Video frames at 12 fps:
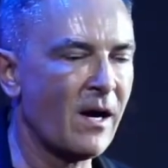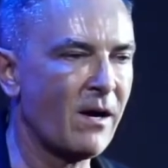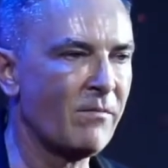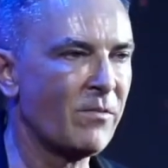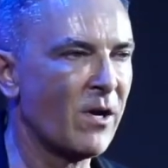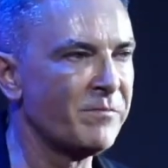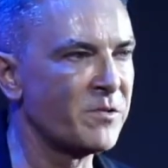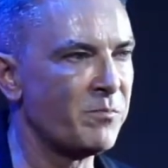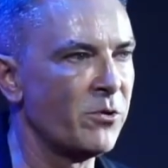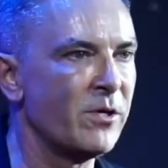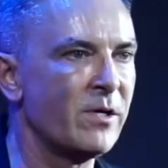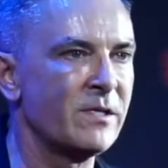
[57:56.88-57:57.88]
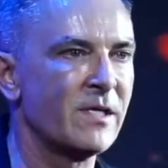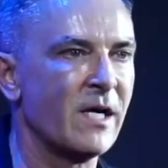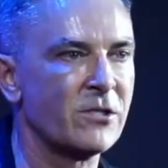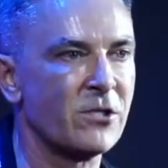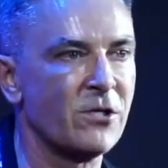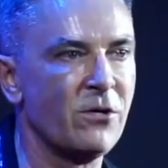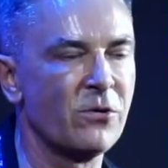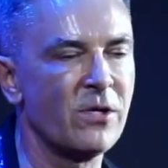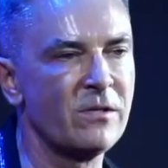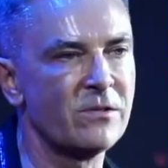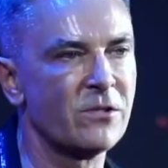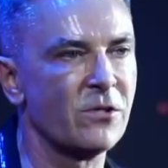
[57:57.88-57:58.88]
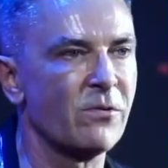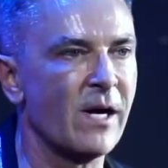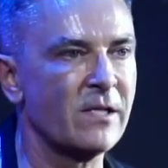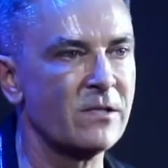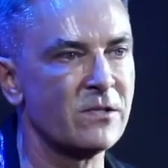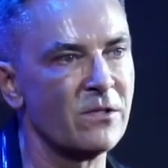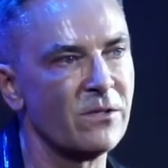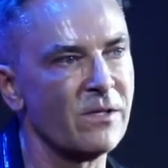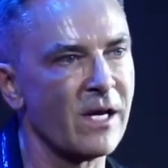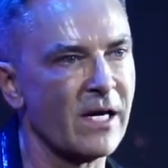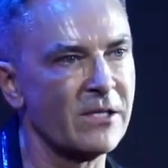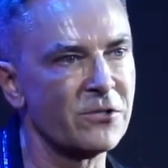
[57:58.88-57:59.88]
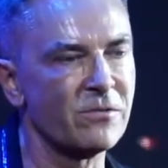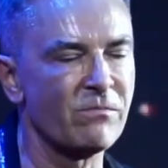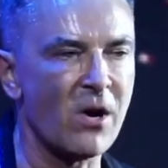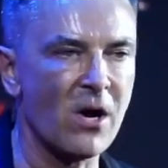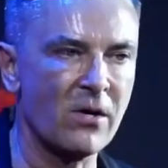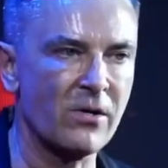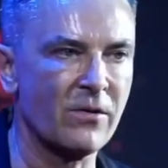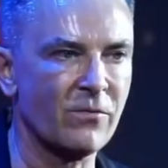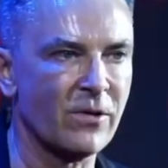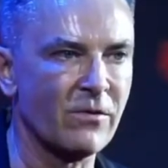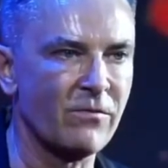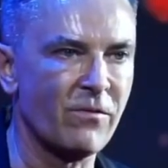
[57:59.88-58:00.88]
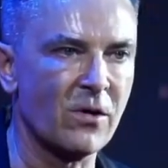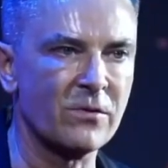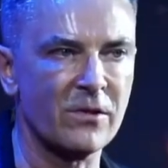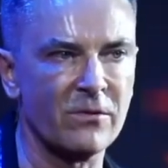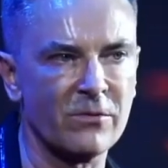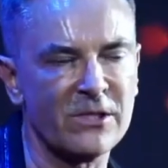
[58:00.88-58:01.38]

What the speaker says: Love Spirit is actually looking to enter the Asian market with a vodka which is